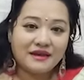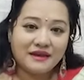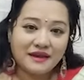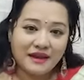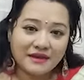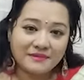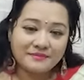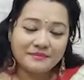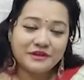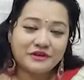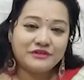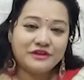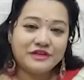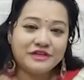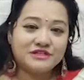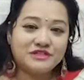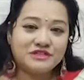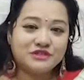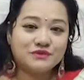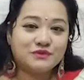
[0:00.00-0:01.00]
let me
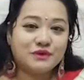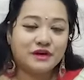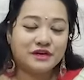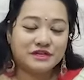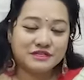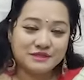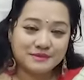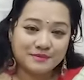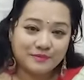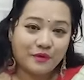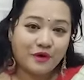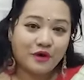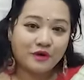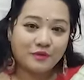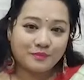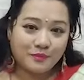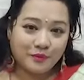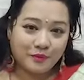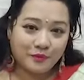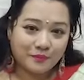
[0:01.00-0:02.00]
read you a
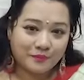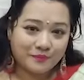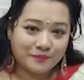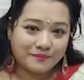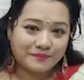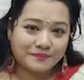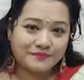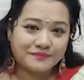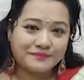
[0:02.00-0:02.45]
small poem.